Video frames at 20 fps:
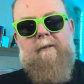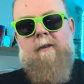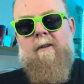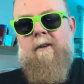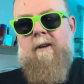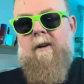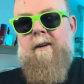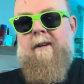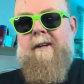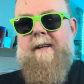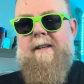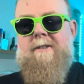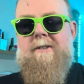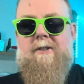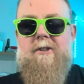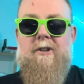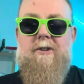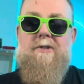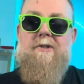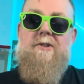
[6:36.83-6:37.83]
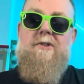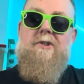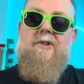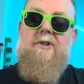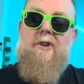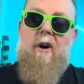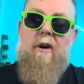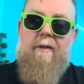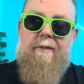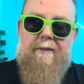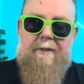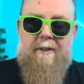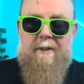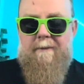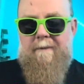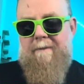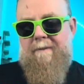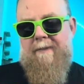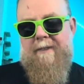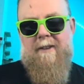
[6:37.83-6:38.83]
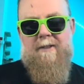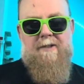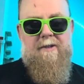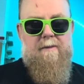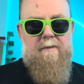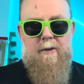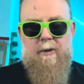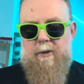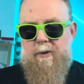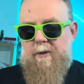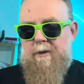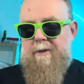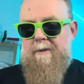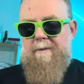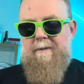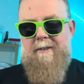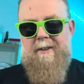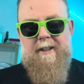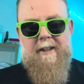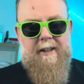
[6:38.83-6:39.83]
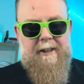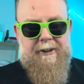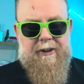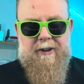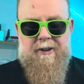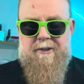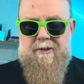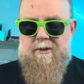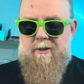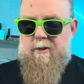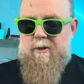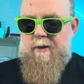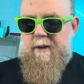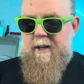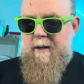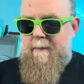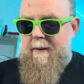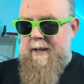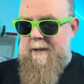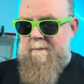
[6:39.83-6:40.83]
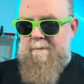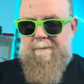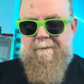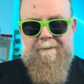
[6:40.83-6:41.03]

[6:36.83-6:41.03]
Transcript: Oh, it's just soft, smooth, delicious, creamy.